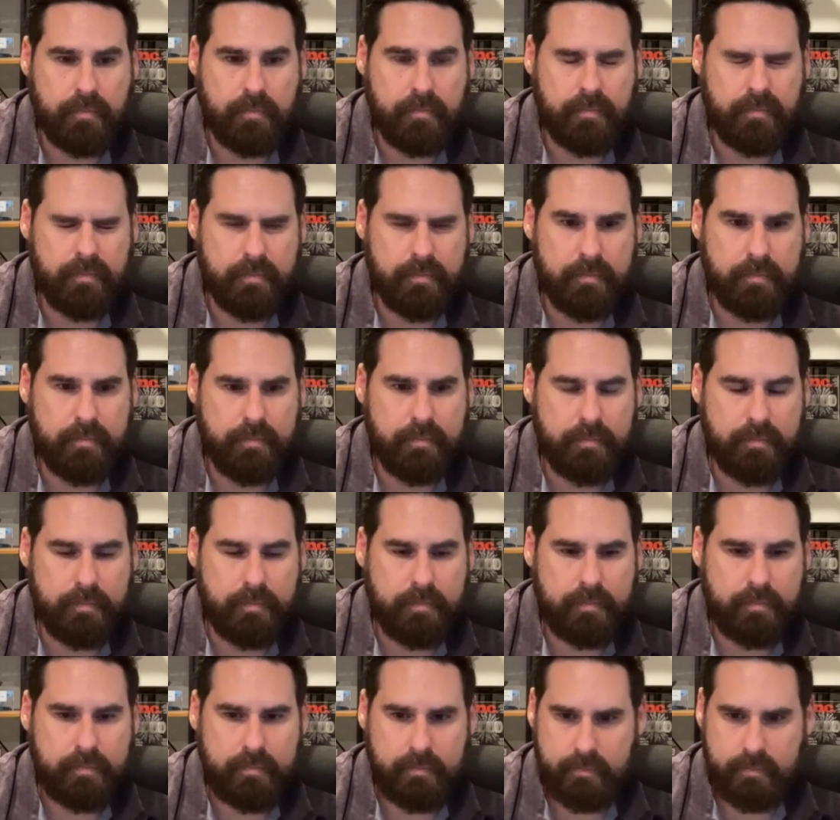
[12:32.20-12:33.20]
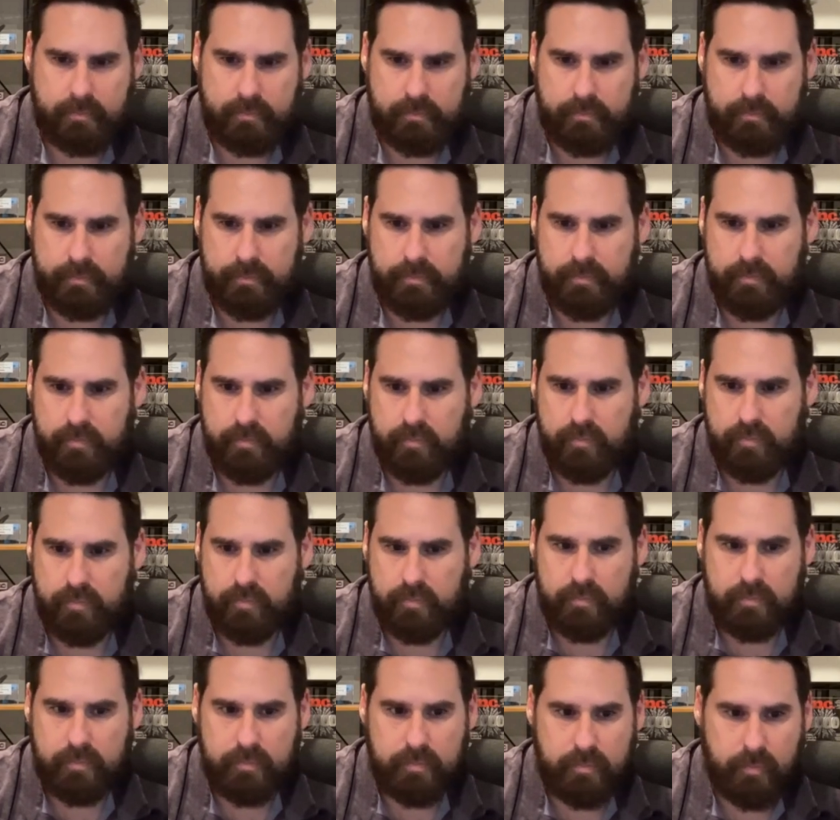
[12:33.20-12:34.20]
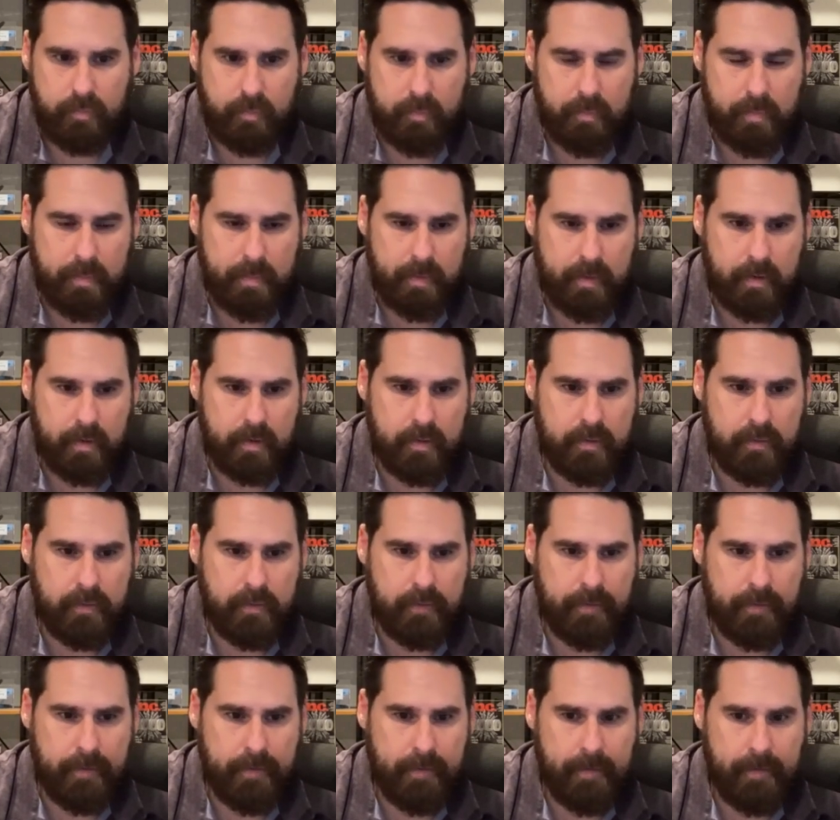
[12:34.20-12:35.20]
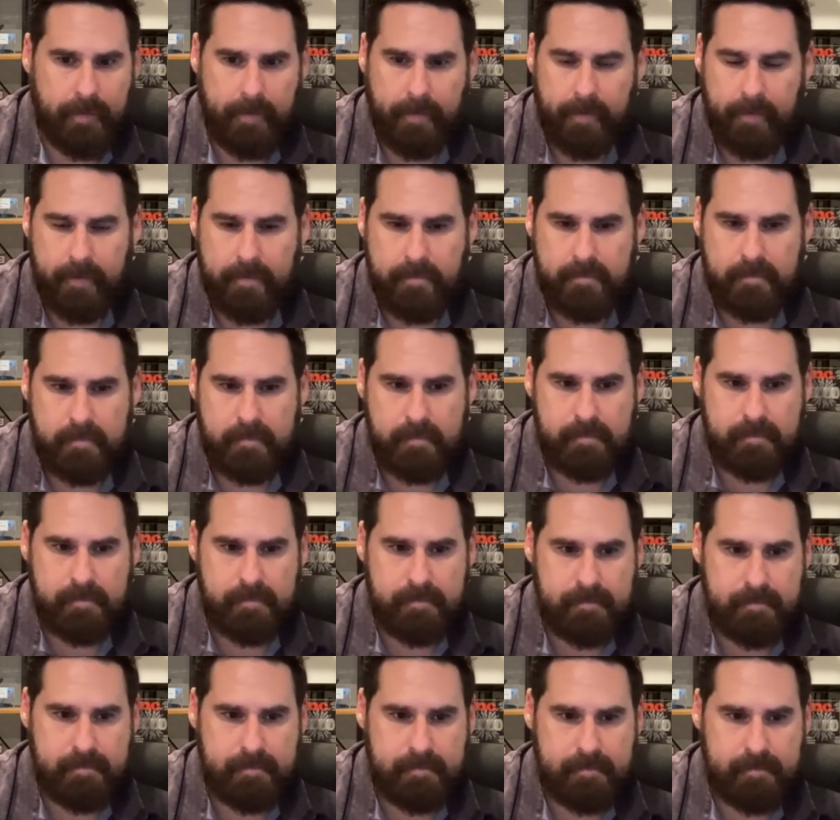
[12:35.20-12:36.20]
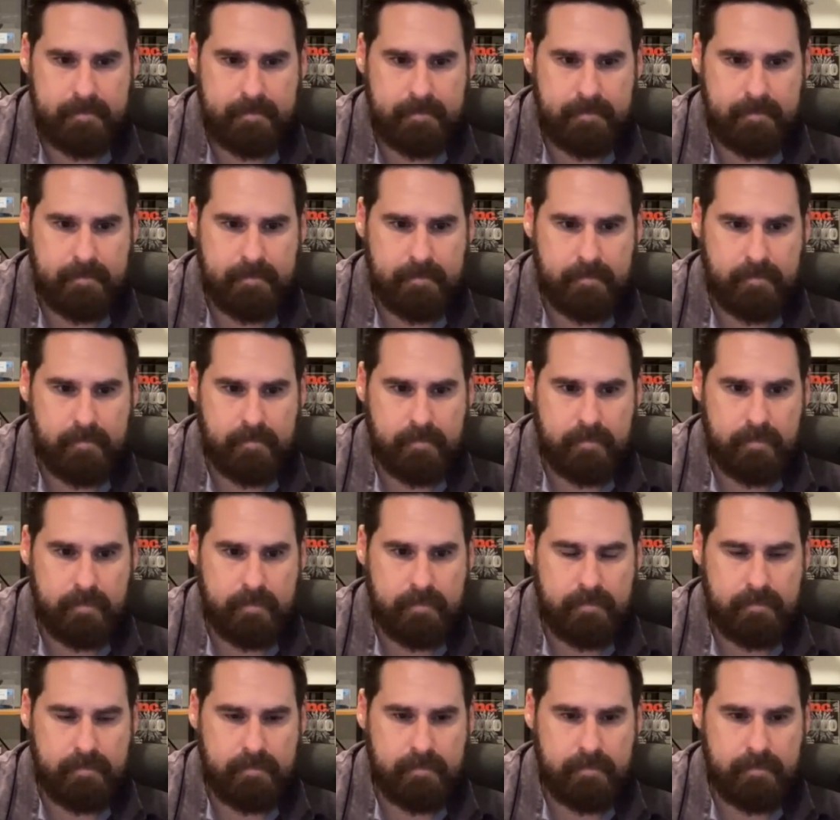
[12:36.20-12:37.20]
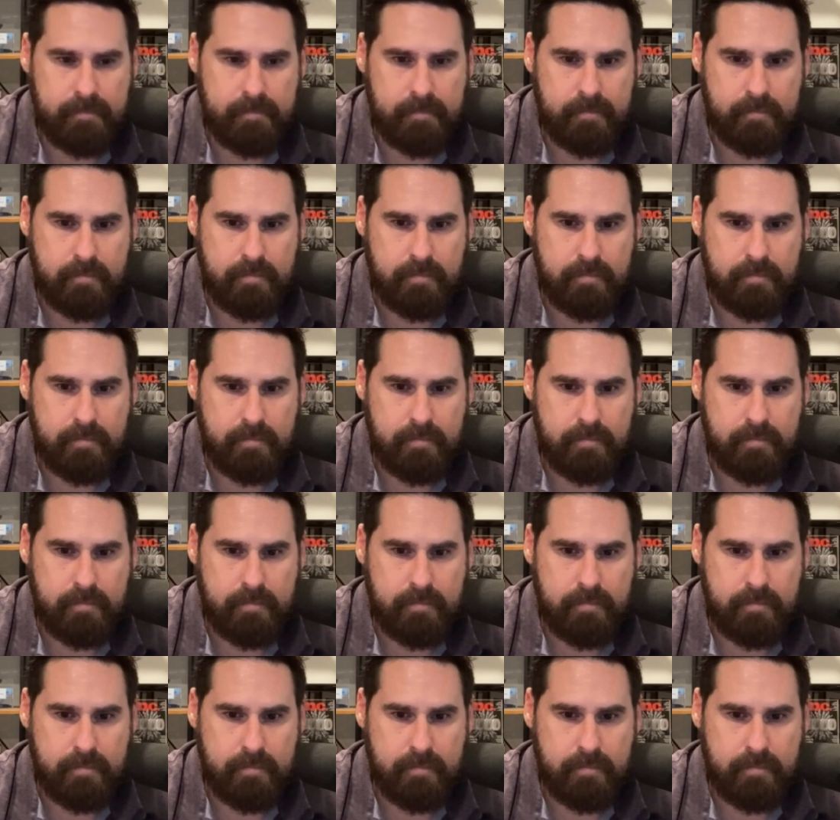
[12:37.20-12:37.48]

The person shown says nothing.